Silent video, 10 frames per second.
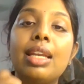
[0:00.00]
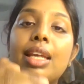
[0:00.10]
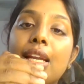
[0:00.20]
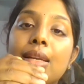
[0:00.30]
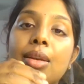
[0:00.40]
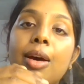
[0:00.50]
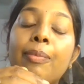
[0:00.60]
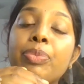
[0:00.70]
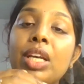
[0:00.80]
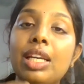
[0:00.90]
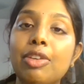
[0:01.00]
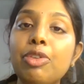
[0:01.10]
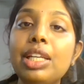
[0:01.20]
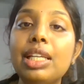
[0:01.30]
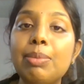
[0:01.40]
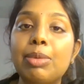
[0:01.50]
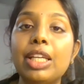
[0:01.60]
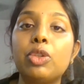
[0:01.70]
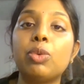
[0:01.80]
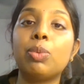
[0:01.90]
it can definitely
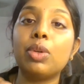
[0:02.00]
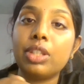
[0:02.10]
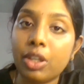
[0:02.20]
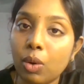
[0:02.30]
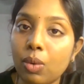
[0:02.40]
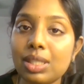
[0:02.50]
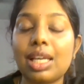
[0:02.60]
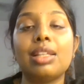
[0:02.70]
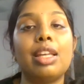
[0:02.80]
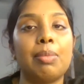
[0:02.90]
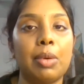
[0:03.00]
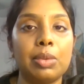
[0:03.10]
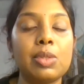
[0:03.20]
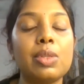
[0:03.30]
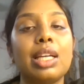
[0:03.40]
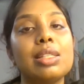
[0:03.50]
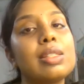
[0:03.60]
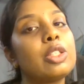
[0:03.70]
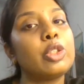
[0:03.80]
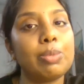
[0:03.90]
breathe through both their nose and their mouth. So the
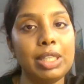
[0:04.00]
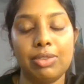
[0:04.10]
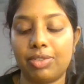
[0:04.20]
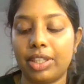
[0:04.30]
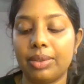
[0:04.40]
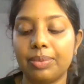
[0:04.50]
answer should be different.